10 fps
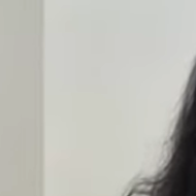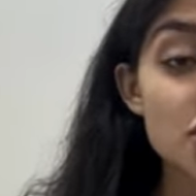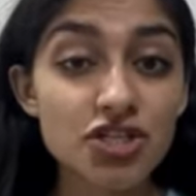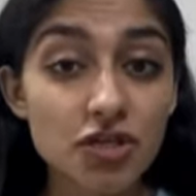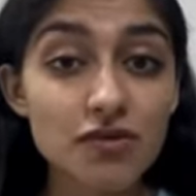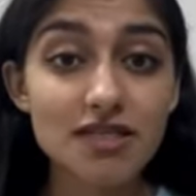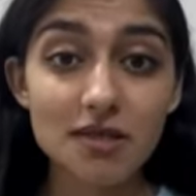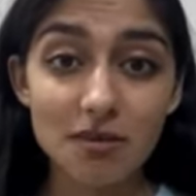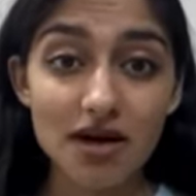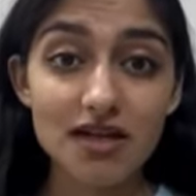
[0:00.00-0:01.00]
Jio
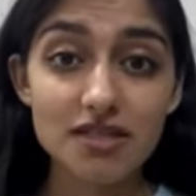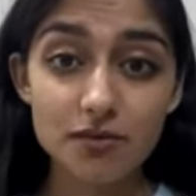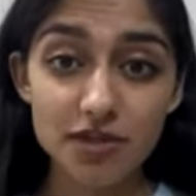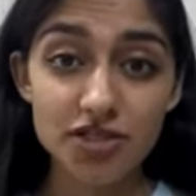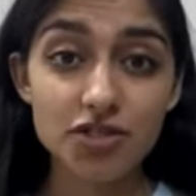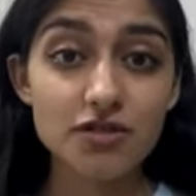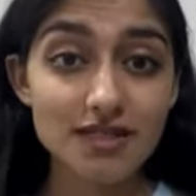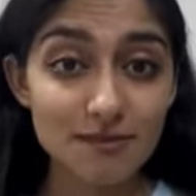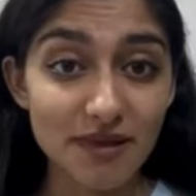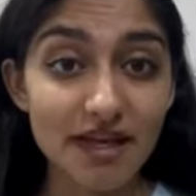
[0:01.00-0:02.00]
Cinema has switched to
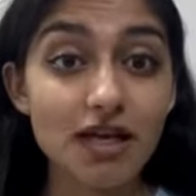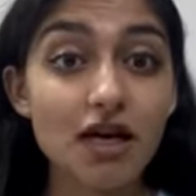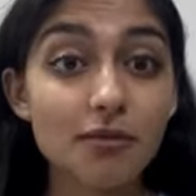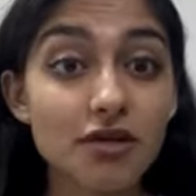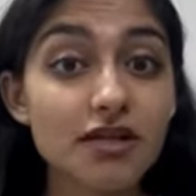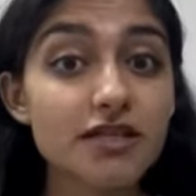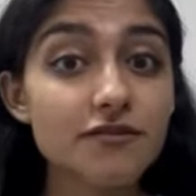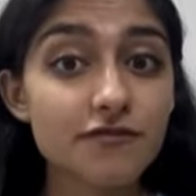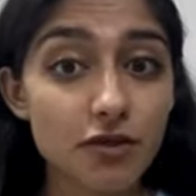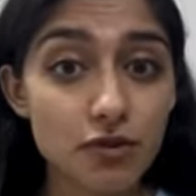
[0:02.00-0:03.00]
displaying
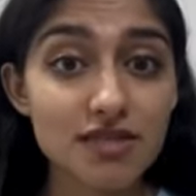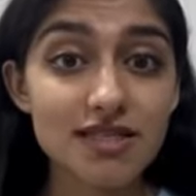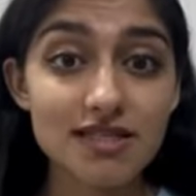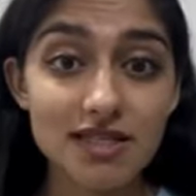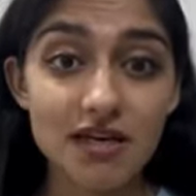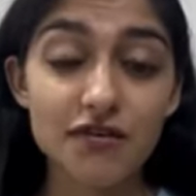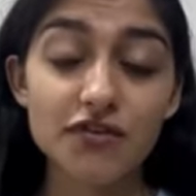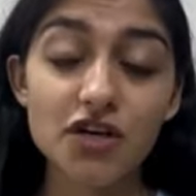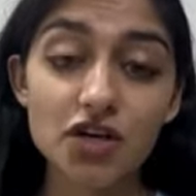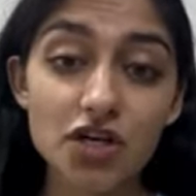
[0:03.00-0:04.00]
cumulative views instead of
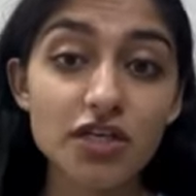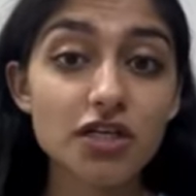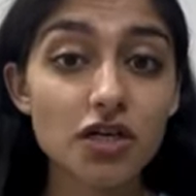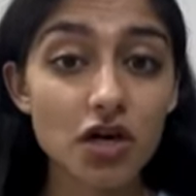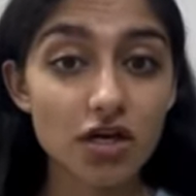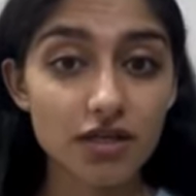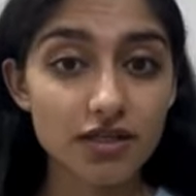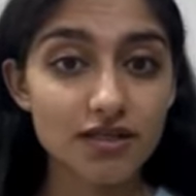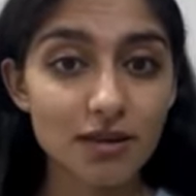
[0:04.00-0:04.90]
the earlier concurrent